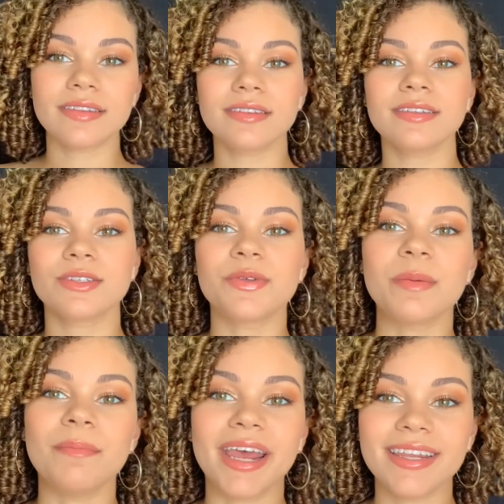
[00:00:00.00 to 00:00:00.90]
So the
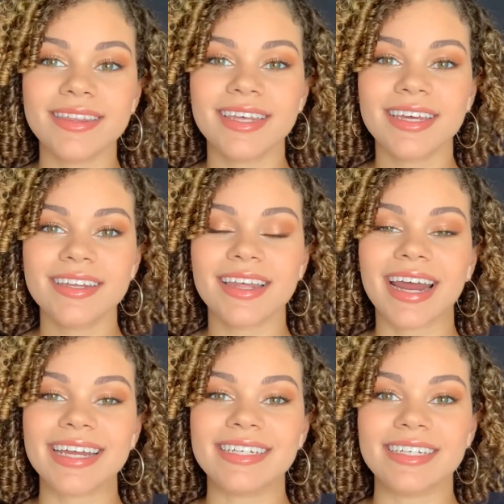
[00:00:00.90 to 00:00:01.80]
main thing that
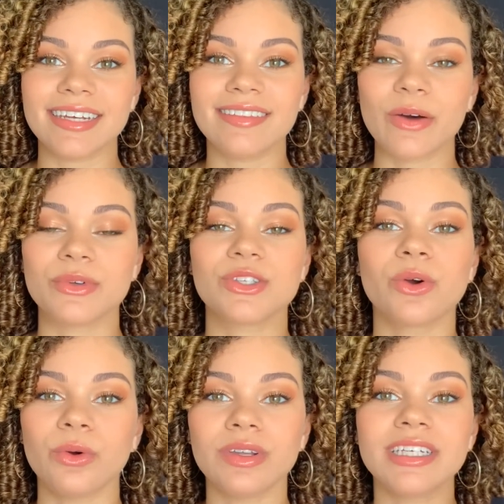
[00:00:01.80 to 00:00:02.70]
I did that was
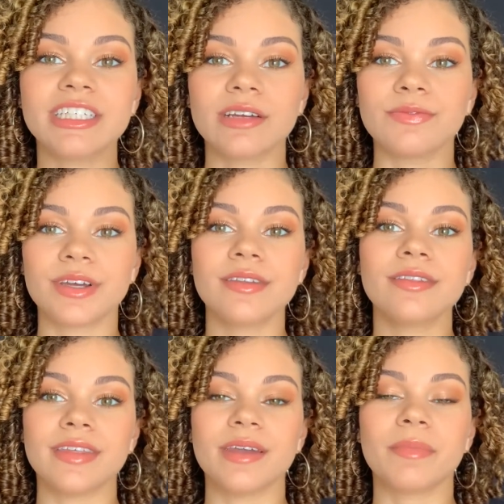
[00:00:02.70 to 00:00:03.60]
totally
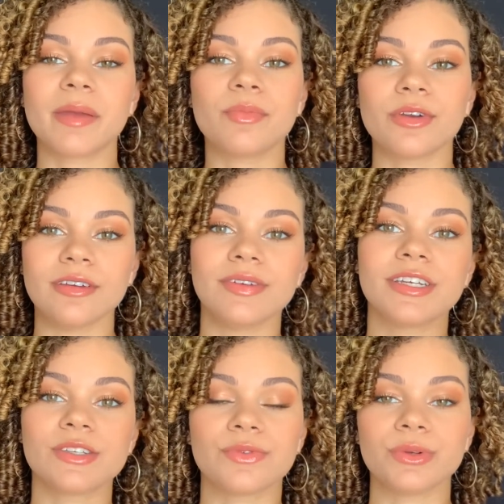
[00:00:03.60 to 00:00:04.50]
different than my
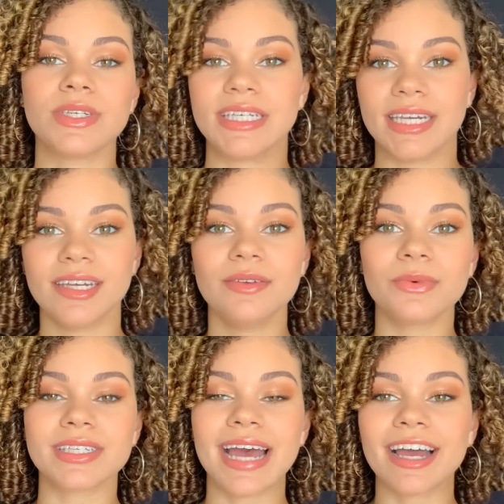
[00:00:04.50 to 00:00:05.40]
previous routine
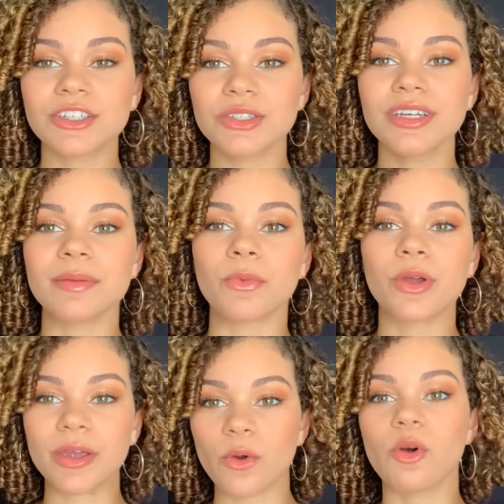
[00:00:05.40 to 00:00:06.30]
was actually
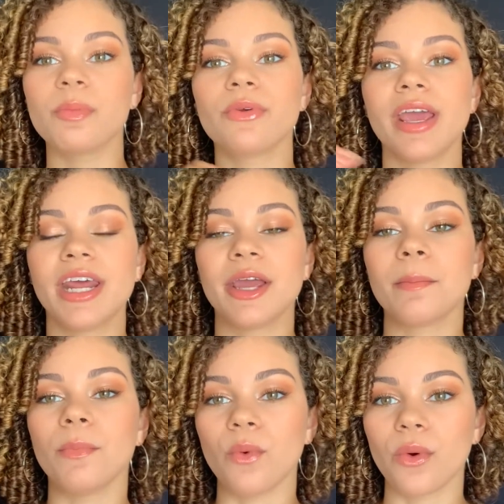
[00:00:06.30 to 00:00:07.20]

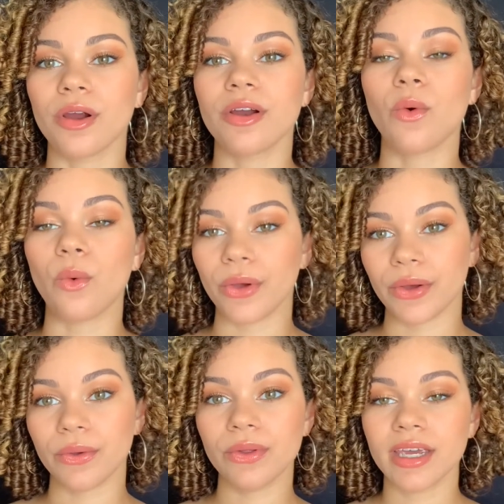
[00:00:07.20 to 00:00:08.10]
incorporating more
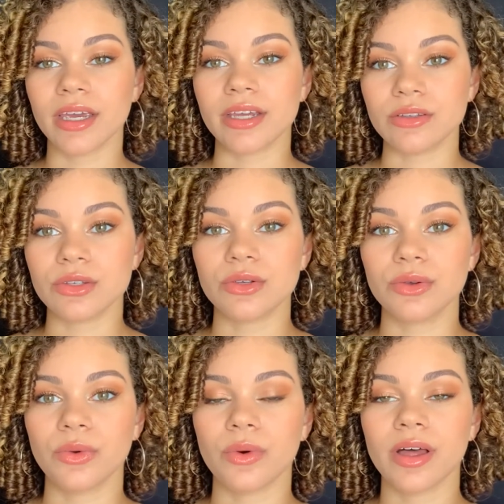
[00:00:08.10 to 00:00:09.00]
oil
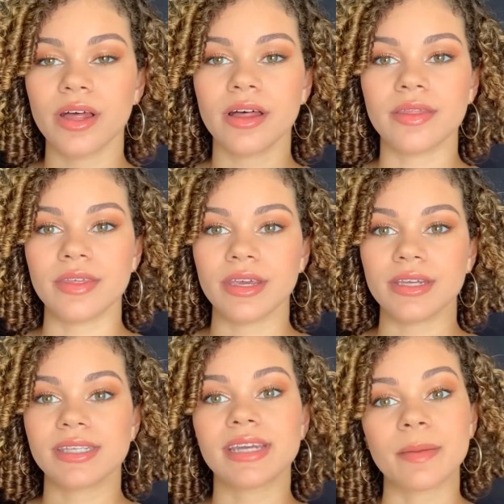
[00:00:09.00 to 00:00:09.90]
into
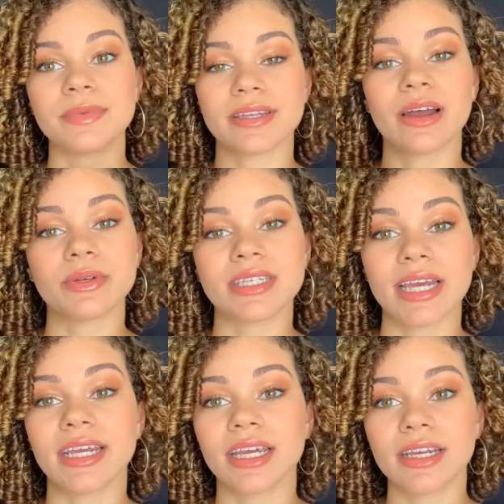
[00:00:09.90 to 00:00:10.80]
the steps that I was
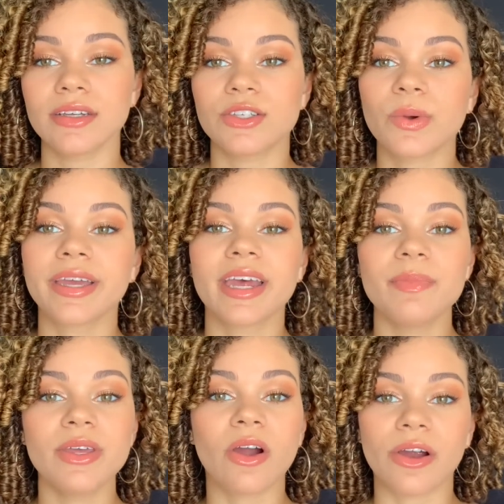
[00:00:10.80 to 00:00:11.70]
taking. So I
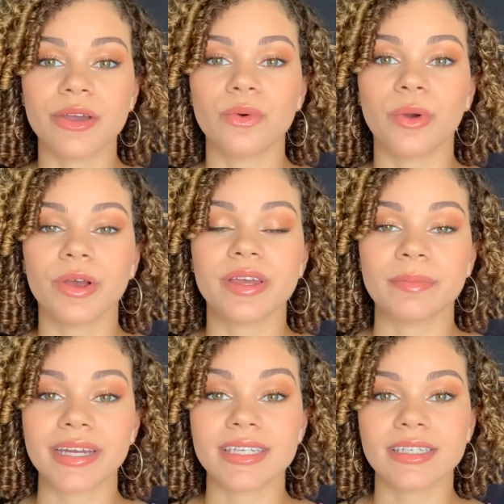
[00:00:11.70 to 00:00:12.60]
kept the argan oil in
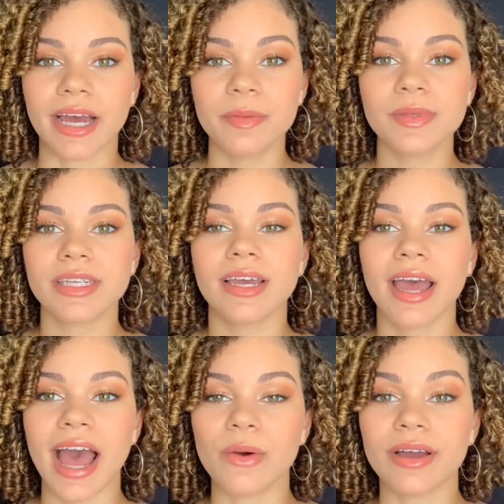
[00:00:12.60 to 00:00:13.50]
my steps.
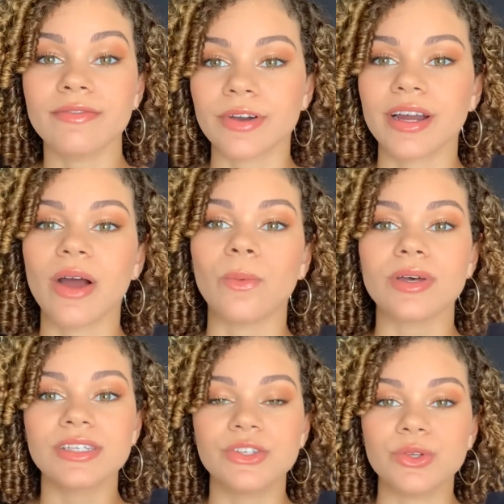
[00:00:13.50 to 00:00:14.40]
However, I
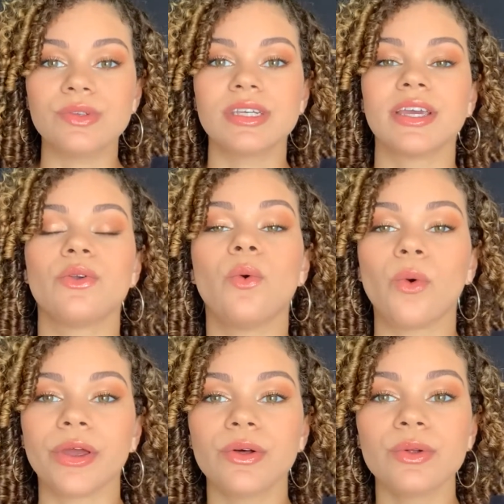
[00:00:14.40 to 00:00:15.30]
wasn't using an
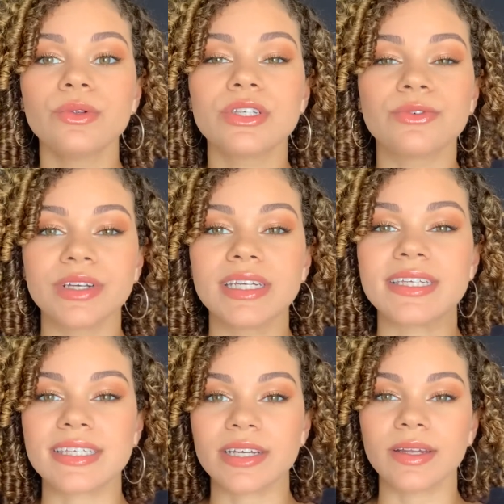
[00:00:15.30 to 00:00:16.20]
oil to really
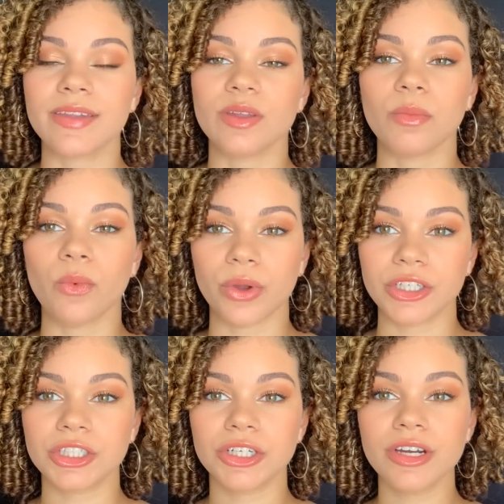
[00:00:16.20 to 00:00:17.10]
seal in the
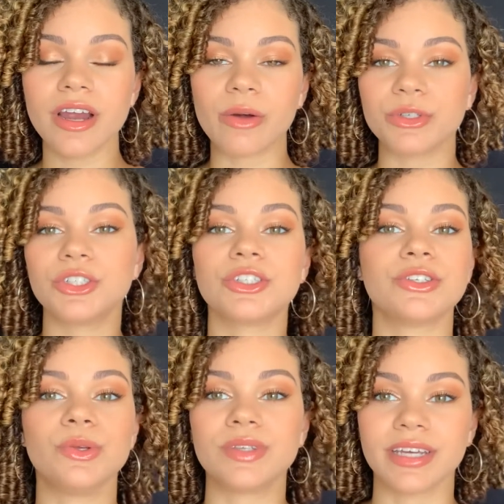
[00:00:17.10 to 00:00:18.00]
moisture. I was
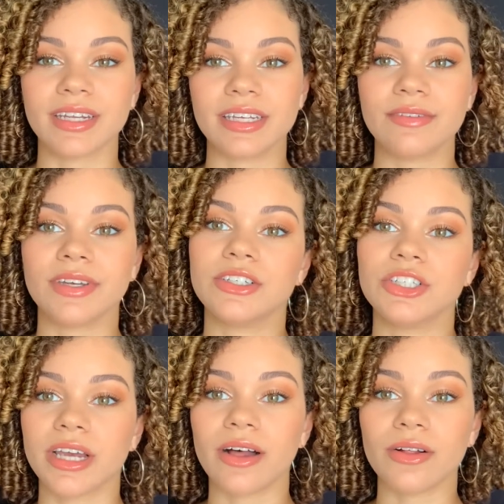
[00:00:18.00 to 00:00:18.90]
just using a leave-in
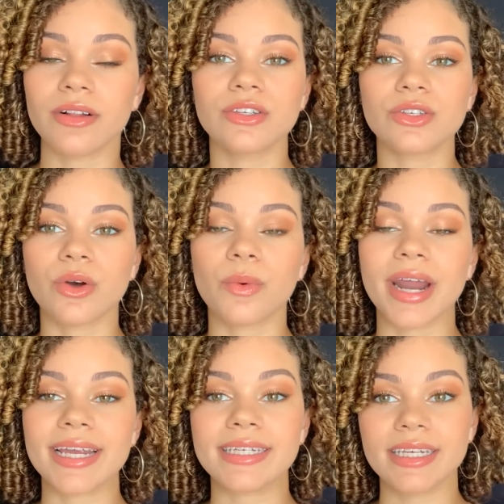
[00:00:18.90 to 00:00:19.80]
gel. So what
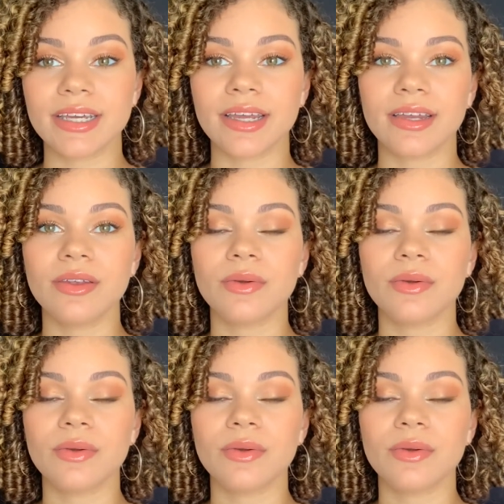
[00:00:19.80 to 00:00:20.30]
I did